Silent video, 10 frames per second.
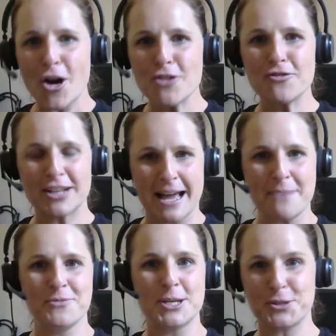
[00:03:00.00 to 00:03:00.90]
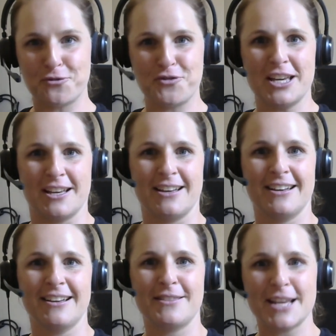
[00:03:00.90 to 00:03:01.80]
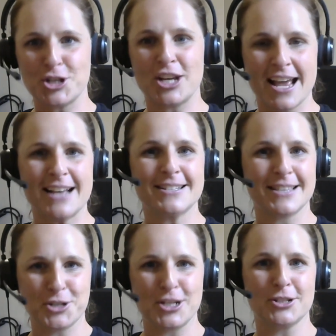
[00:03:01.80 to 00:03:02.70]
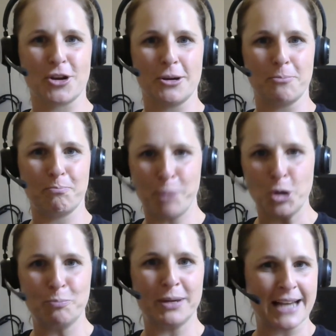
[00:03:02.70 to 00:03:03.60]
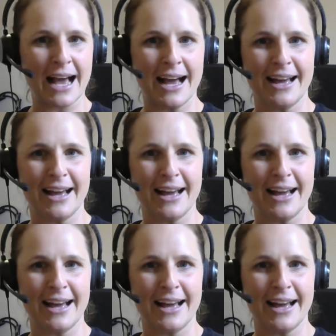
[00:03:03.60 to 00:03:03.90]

overcome this fear that she has that she's going to poop at